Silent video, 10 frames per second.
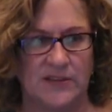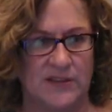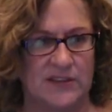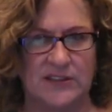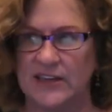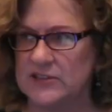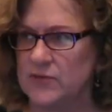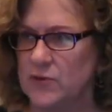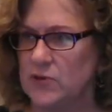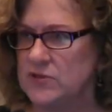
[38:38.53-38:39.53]
a
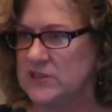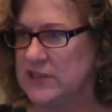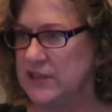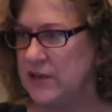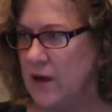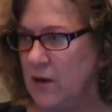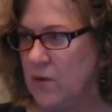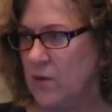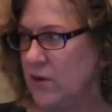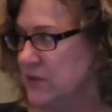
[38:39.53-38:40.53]
successful CEO
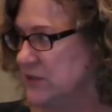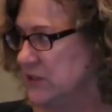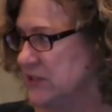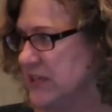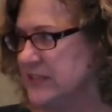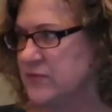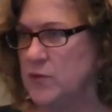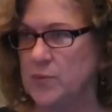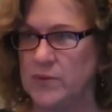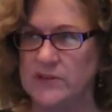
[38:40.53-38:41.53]
or a
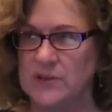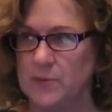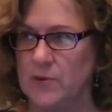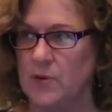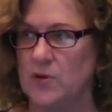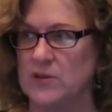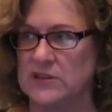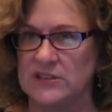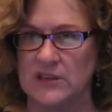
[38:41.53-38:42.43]
successful principal or